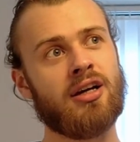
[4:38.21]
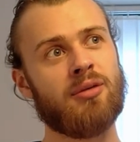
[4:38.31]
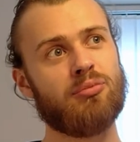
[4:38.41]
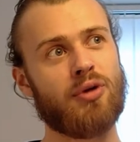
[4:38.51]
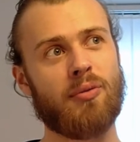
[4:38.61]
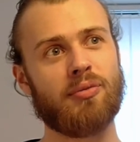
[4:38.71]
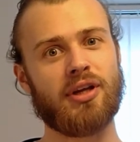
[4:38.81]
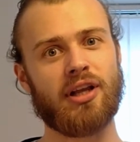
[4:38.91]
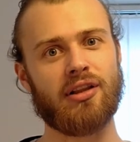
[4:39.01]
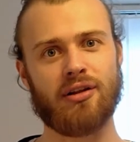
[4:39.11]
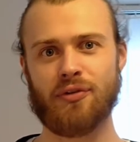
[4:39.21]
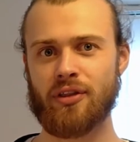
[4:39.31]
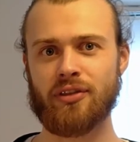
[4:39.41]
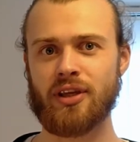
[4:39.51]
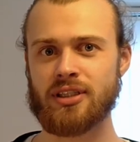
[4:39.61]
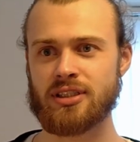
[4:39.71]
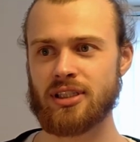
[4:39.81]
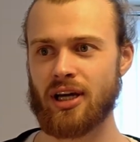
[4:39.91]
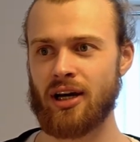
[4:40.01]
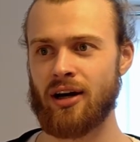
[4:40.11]
probably a lot of other things.
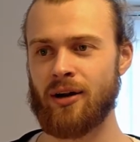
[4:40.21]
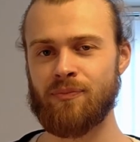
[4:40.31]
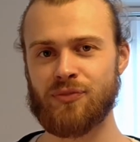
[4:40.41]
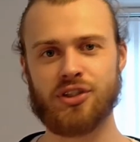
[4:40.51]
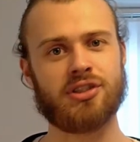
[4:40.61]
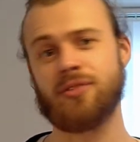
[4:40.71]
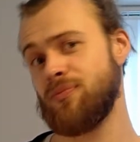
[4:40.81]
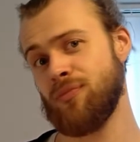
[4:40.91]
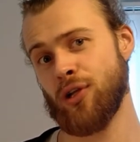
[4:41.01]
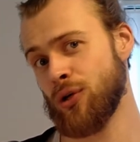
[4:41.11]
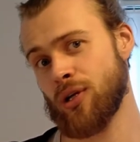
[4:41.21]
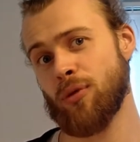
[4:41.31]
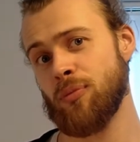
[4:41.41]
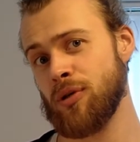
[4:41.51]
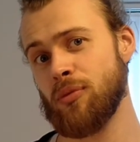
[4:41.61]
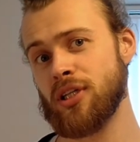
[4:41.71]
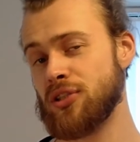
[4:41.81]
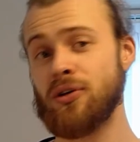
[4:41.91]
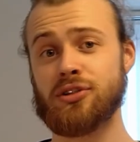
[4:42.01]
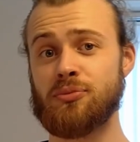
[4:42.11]
Just look him up, he makes
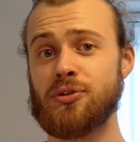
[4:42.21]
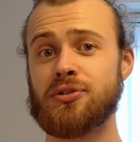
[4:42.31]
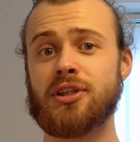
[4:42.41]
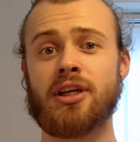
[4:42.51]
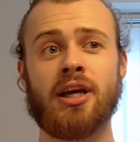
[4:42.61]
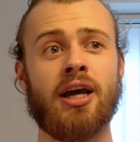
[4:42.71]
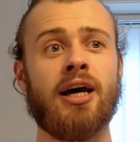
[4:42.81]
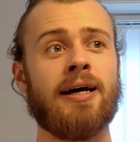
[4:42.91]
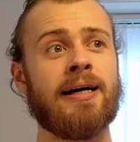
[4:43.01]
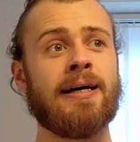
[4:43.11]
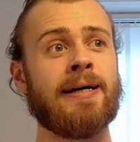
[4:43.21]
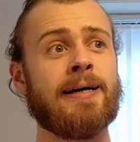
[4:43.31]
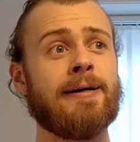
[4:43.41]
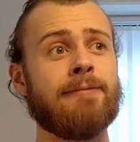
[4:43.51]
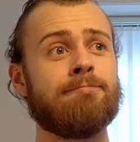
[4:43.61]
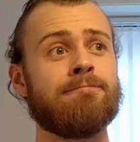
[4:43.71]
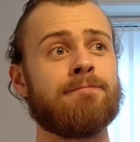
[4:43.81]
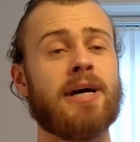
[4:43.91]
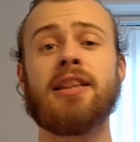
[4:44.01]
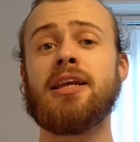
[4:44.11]
awesome music. And
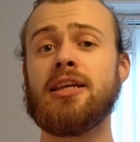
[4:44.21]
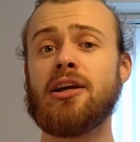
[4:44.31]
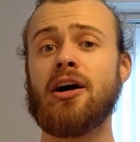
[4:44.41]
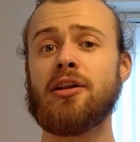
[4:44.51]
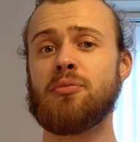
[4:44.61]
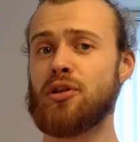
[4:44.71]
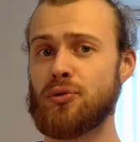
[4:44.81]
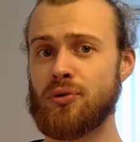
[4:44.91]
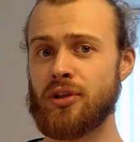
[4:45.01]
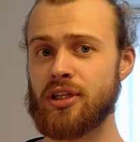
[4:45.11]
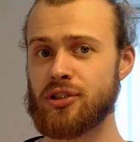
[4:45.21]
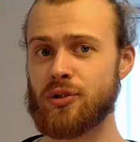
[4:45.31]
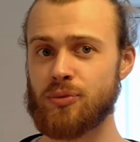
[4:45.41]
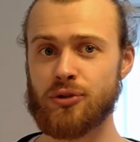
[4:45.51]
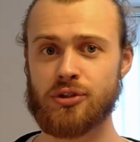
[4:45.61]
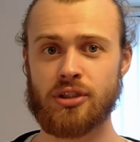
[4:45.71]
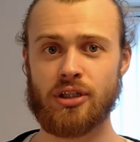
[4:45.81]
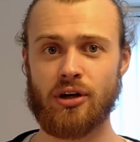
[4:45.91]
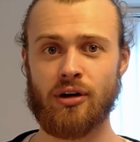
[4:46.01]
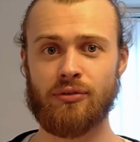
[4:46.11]
then he guided me through the distribution
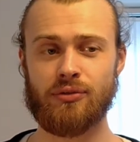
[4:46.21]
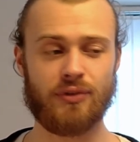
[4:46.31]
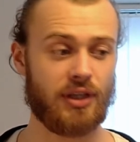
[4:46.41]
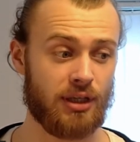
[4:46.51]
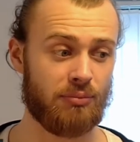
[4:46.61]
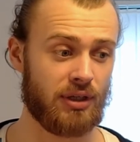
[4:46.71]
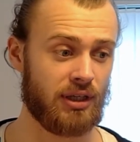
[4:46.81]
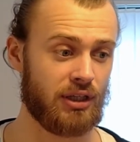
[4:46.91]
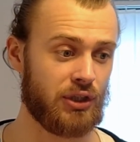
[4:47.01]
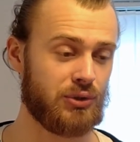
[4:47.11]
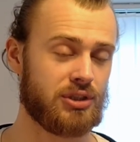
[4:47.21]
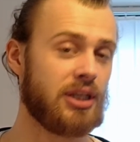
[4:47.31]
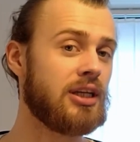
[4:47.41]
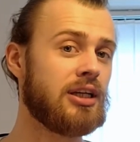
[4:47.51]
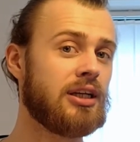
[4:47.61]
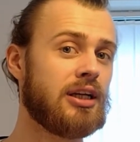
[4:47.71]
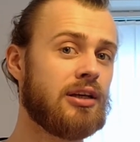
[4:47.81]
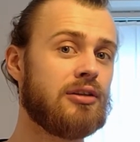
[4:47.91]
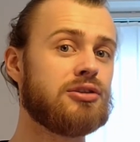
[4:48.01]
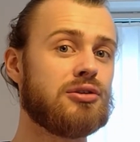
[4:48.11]
of the EP using
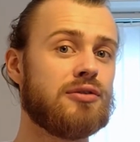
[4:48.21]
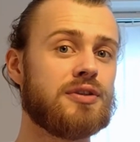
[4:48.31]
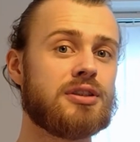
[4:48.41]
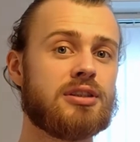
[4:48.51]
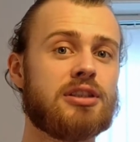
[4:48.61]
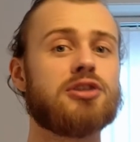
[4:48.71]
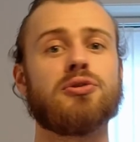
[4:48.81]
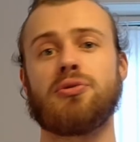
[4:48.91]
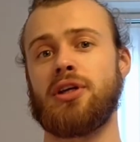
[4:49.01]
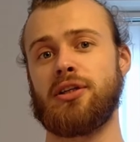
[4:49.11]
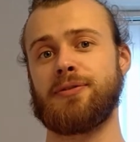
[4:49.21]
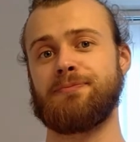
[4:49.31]
the service DistroKit.